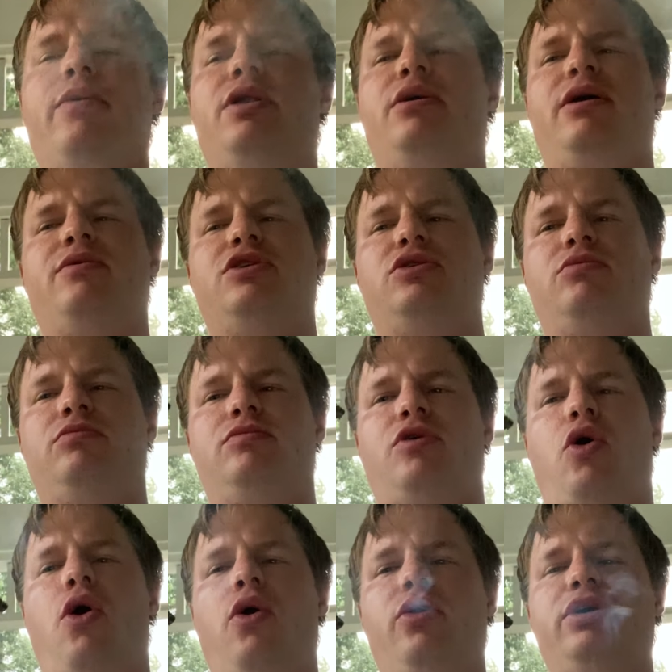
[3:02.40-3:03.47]
would I would
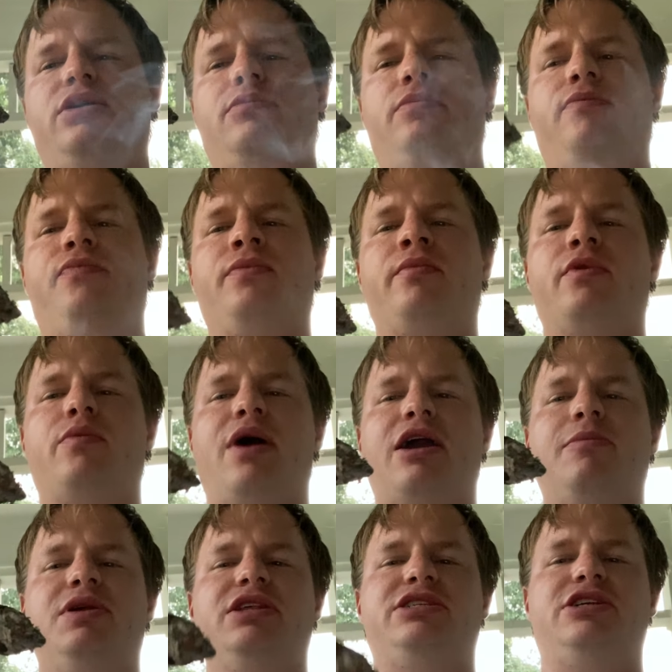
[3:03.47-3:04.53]
wholly
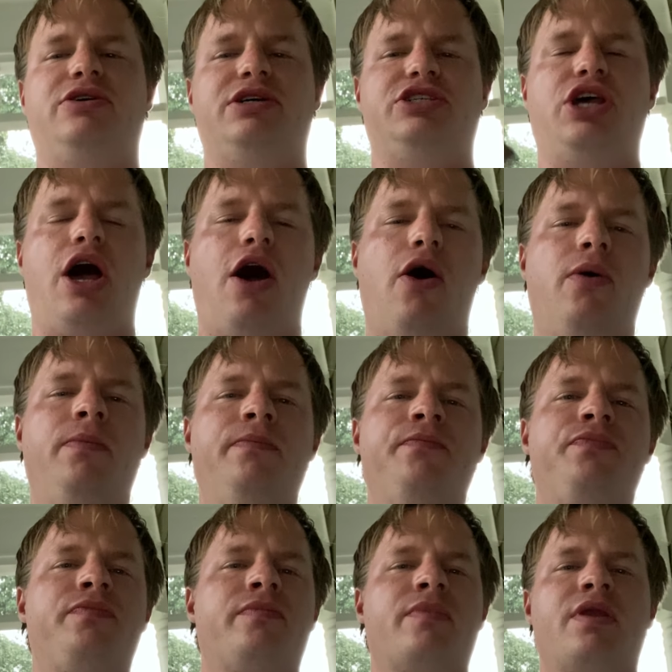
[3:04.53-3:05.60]
recommend the Series O,
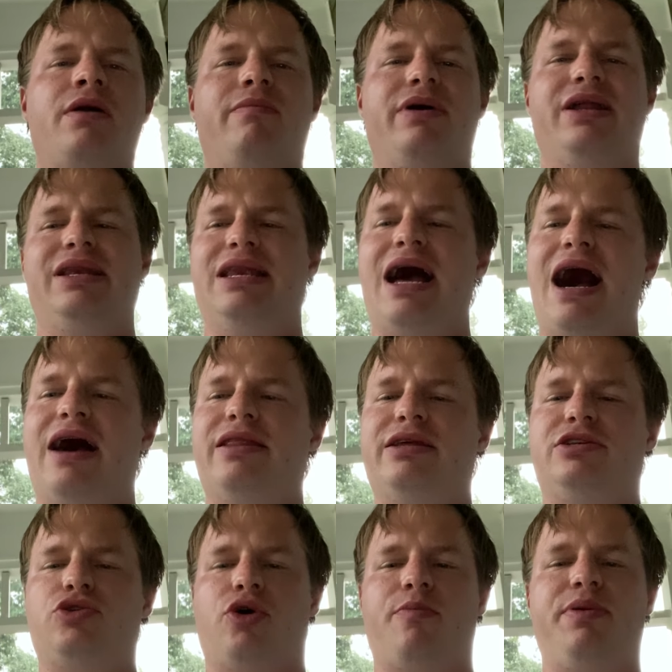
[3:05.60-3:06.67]
but not the
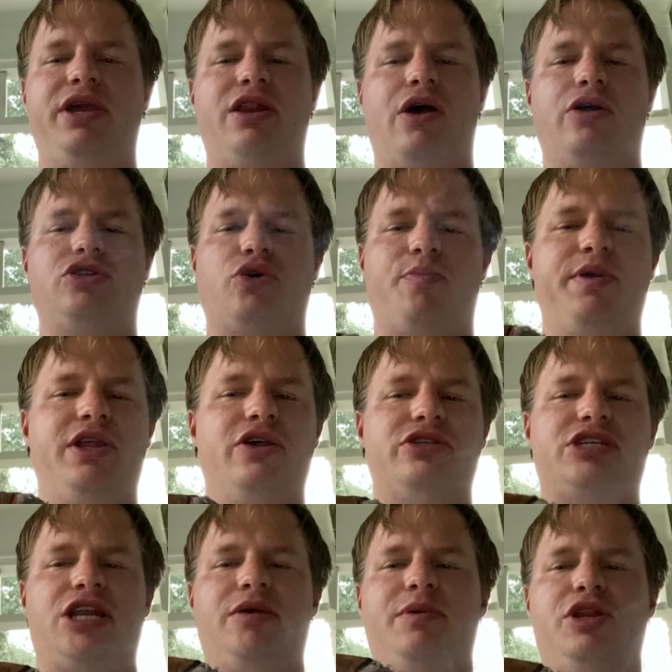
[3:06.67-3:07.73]
torpedo. Torpedo
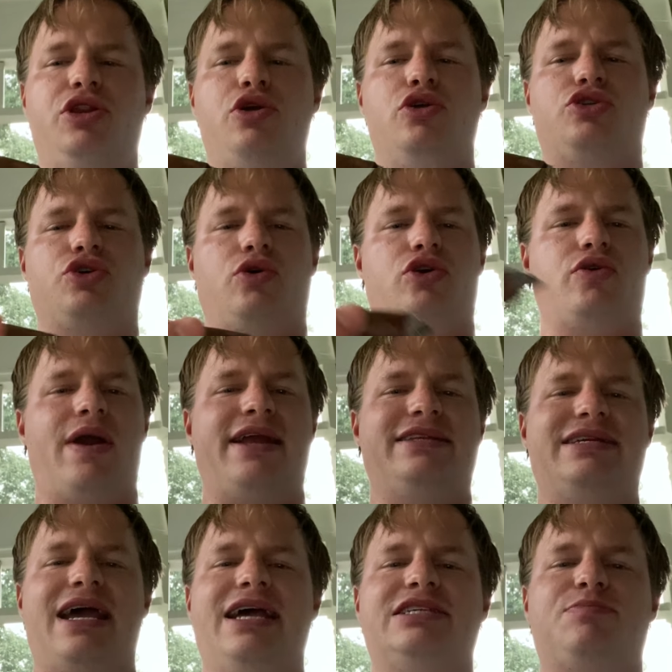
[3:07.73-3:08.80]
is going to be neutral. Great
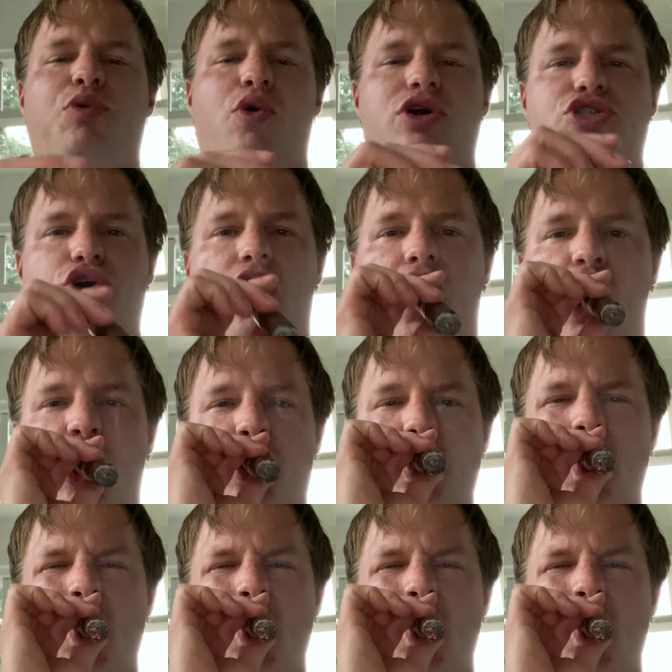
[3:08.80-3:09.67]
taste, poor draw.